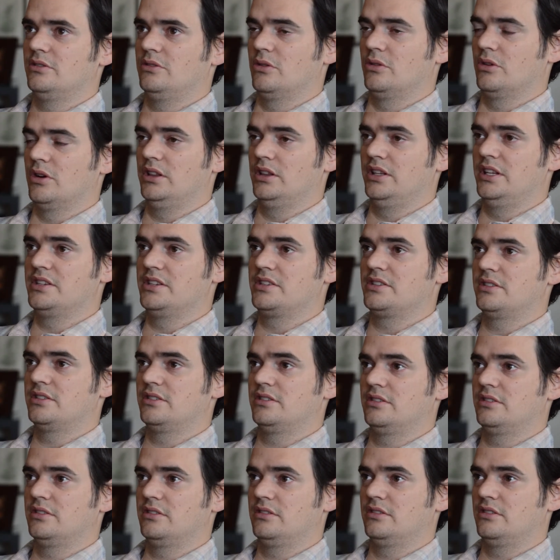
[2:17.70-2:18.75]
or at least
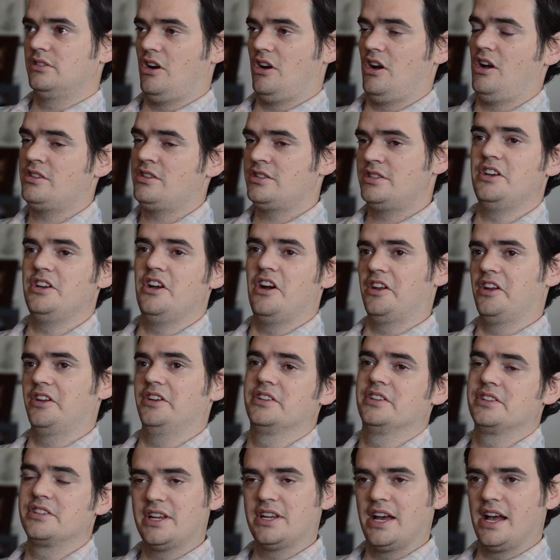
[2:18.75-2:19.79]
cause the
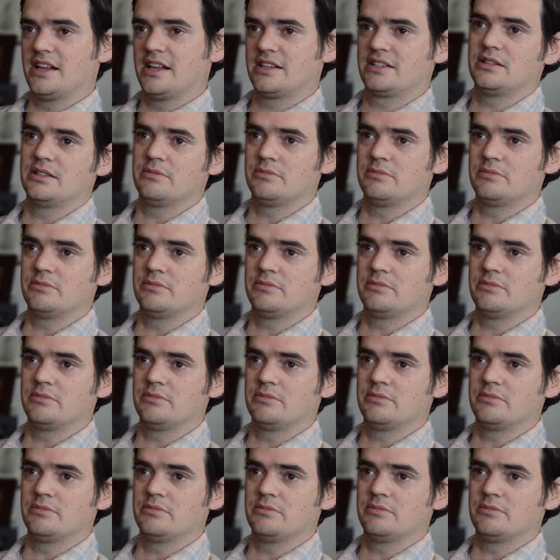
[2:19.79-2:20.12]
audience to ask